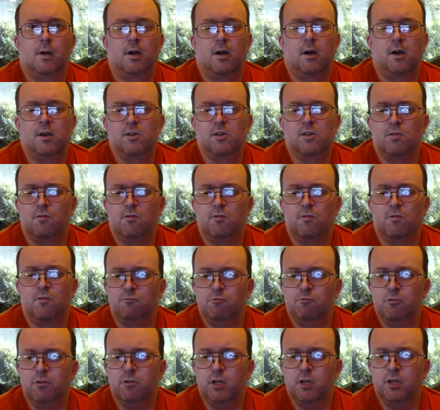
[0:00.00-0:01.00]
There's not
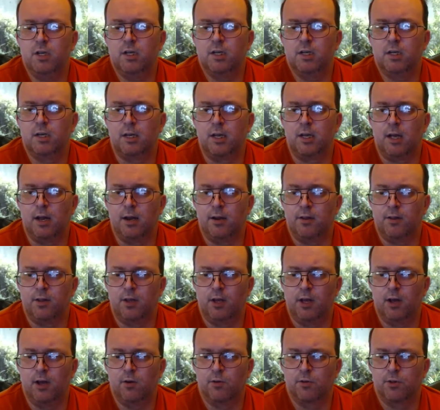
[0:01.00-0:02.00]
really
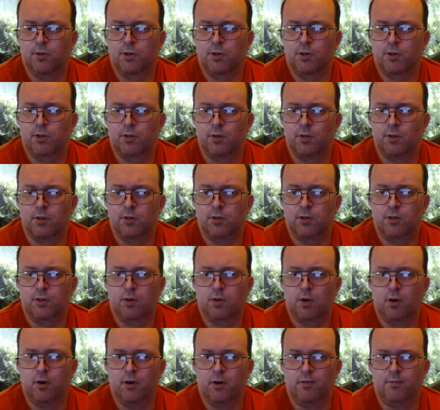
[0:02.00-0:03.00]
anything else that's
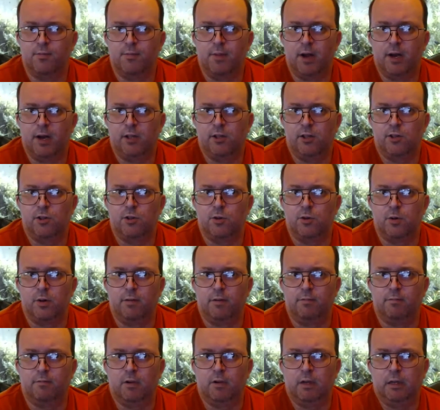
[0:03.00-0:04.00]
kind of managed to
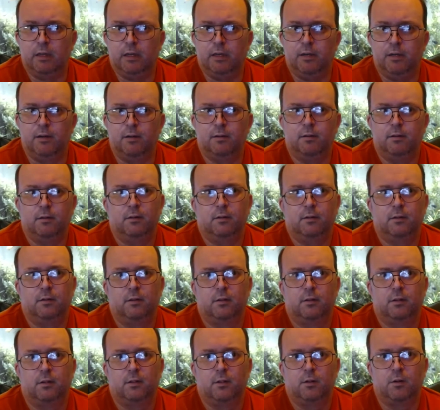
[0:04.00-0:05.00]
invade.
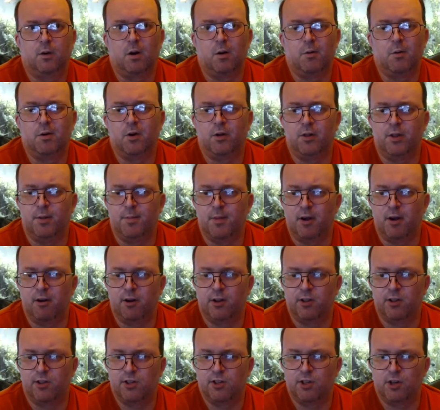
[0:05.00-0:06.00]
Oh, we've got the
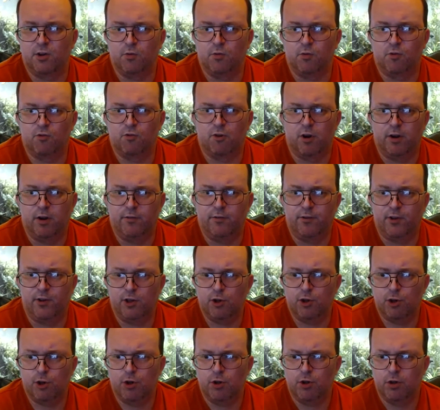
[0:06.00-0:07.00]
American signal
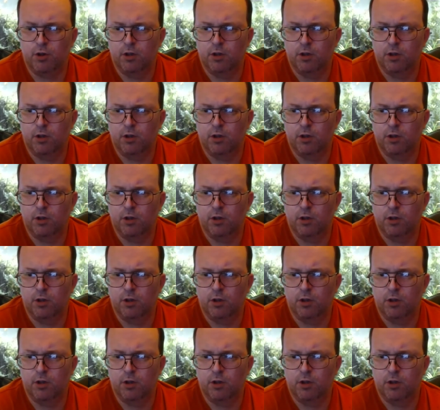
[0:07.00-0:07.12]
crayfish.